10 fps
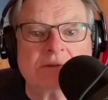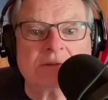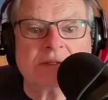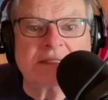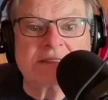
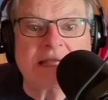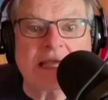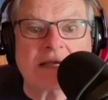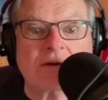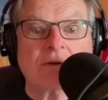let's
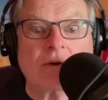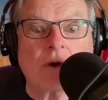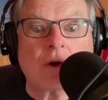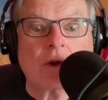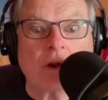take a
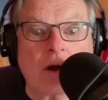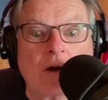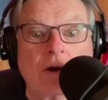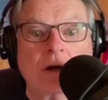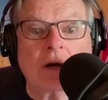
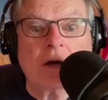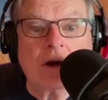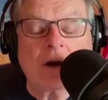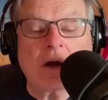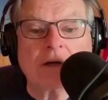long,
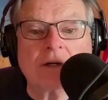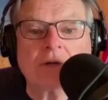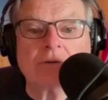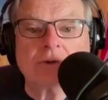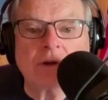hard
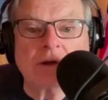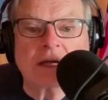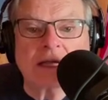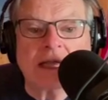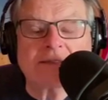look
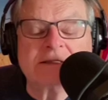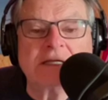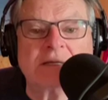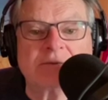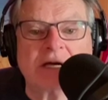at
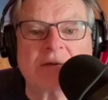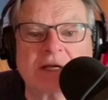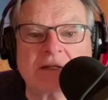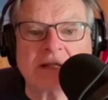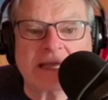the
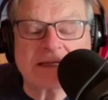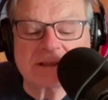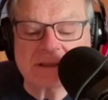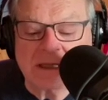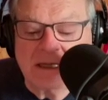upcoming
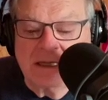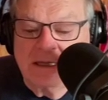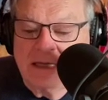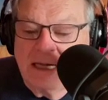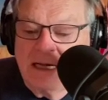election.
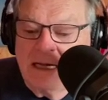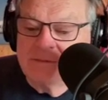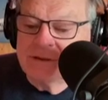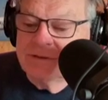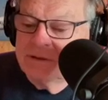I'm
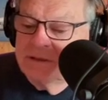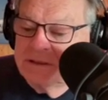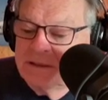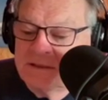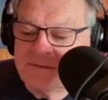sure
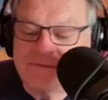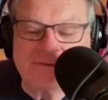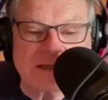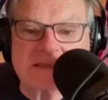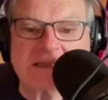that there's a
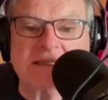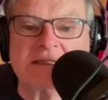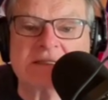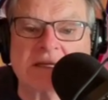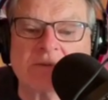
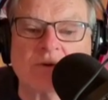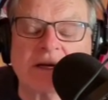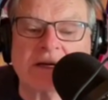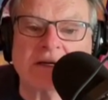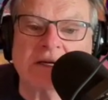fix-in
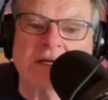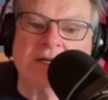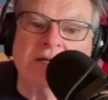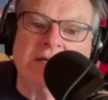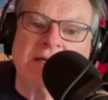somewhere
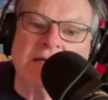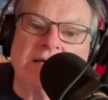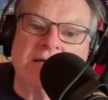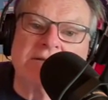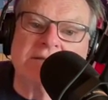
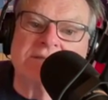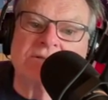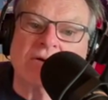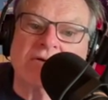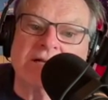that's
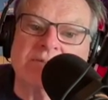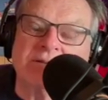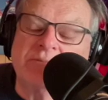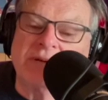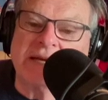already
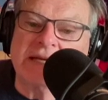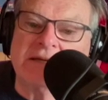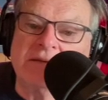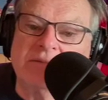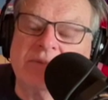been
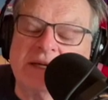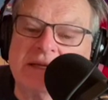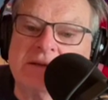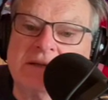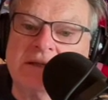planned.
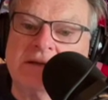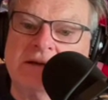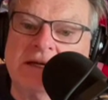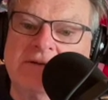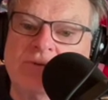But
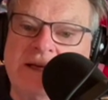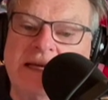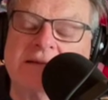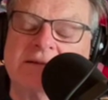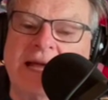if we
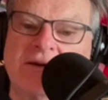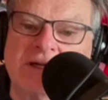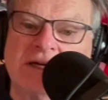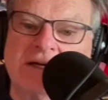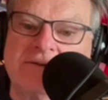get loud
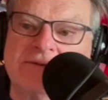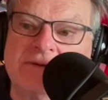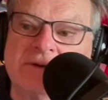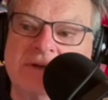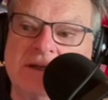enough
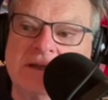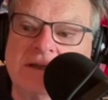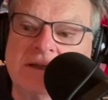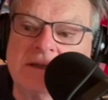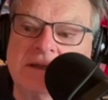
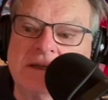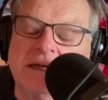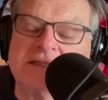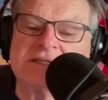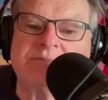
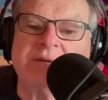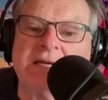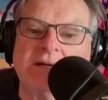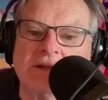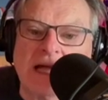and
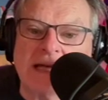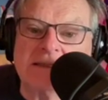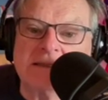speak a lot